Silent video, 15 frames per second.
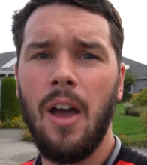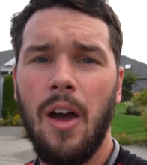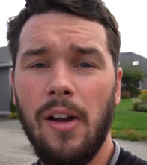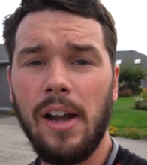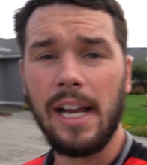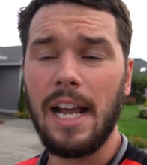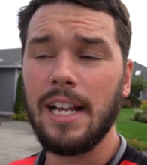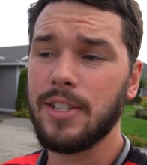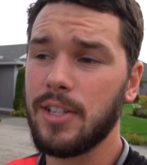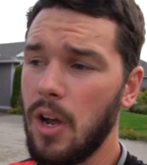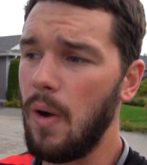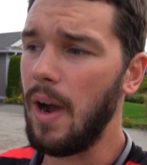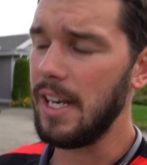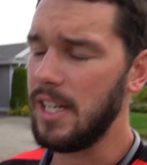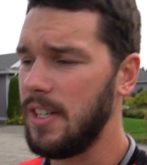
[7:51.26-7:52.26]
Alright guys,
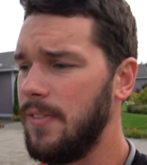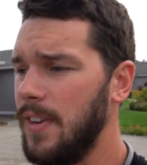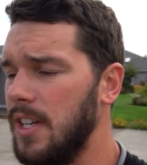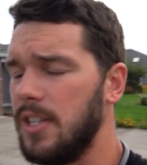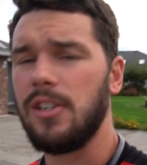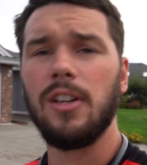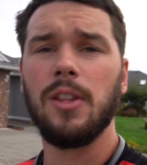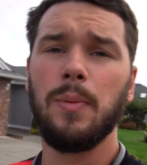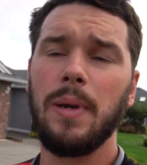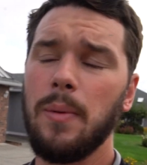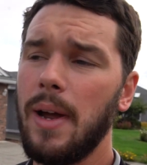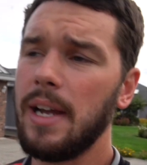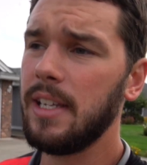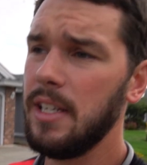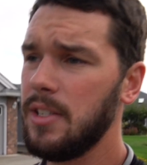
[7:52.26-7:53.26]
so I just finished all the weed
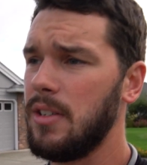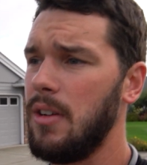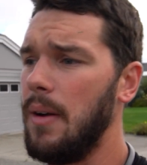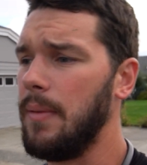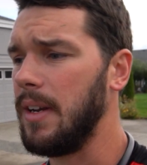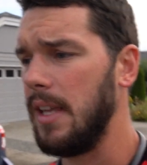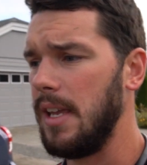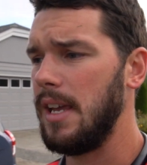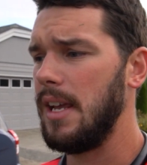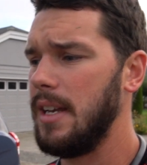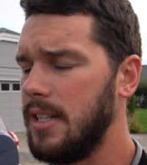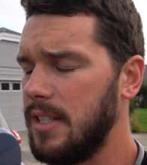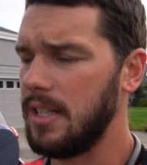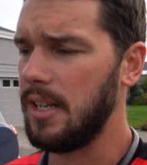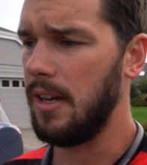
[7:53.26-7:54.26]
whacking, so I'm going to get
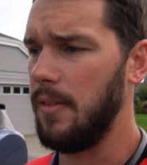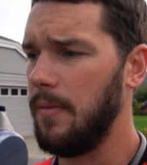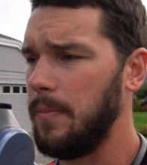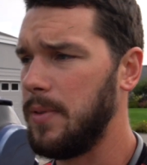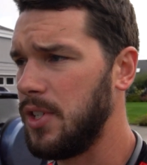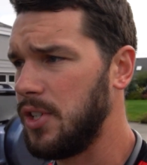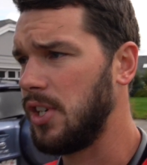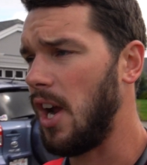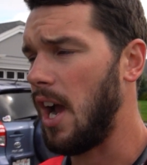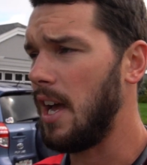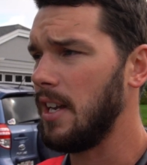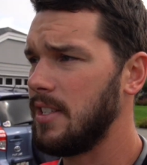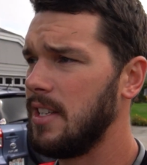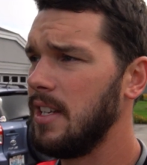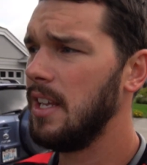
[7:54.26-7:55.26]
some
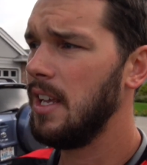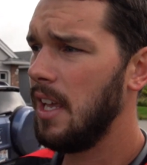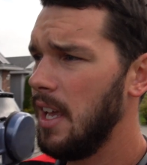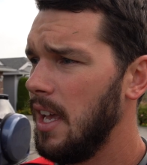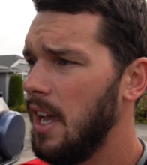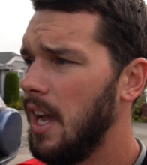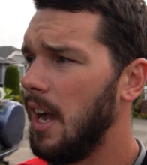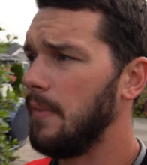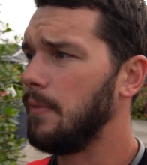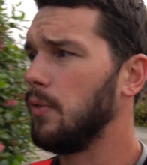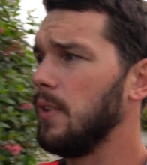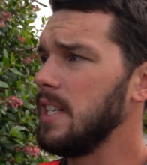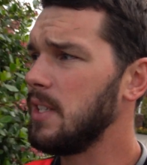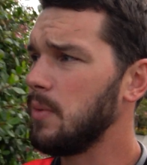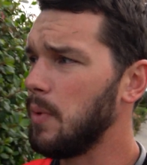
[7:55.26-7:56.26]
shots of
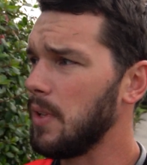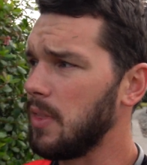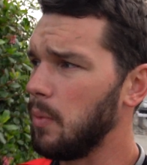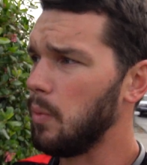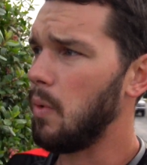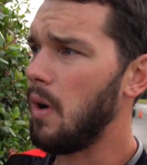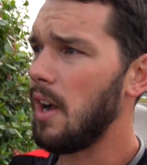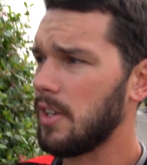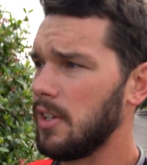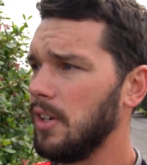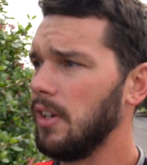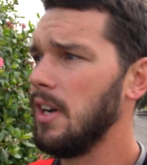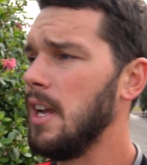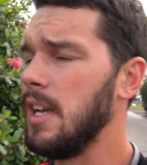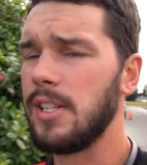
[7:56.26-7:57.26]
Reese with the
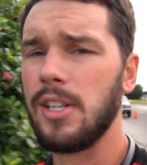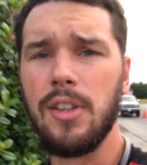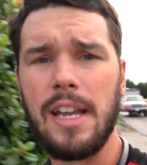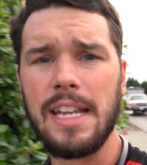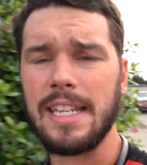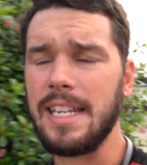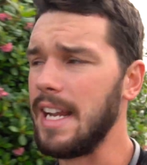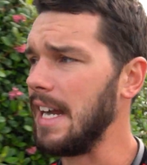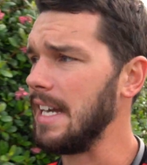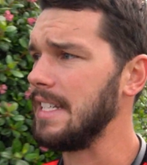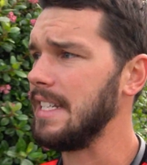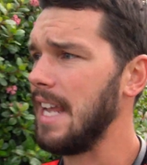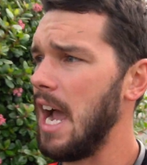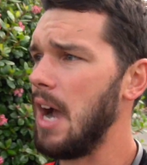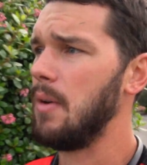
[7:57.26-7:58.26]
walker so you guys can kind of
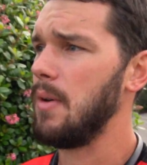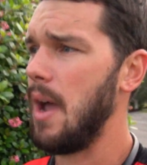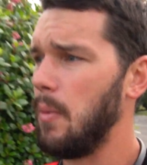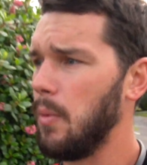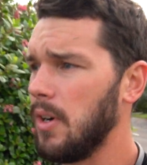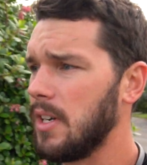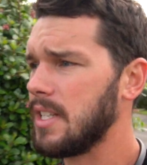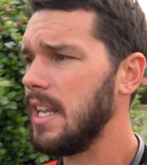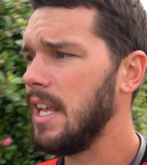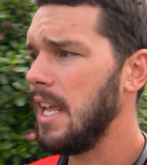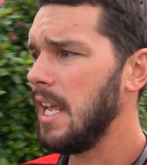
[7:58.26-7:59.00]
see how that works.